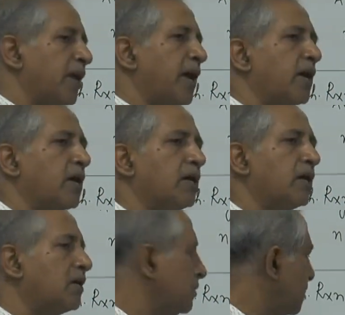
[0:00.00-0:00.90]
like,
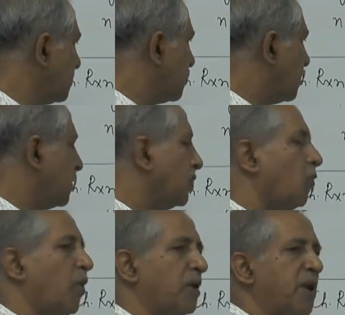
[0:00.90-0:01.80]
uh, you
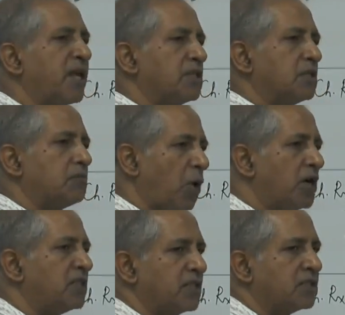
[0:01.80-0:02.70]
know, 1 minus
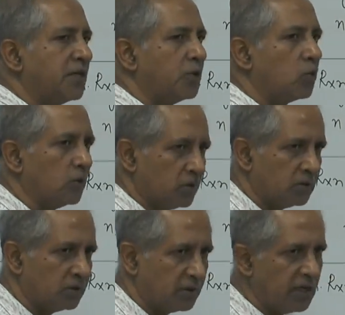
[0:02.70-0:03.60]
0.632.
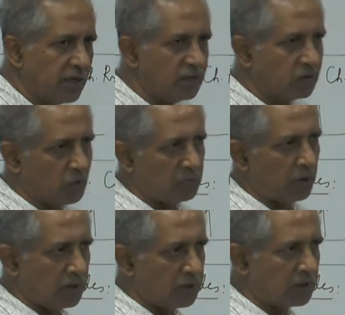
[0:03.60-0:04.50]
E is
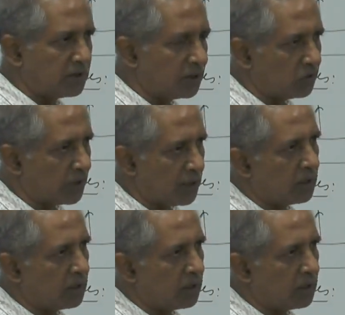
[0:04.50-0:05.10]
1.632, right?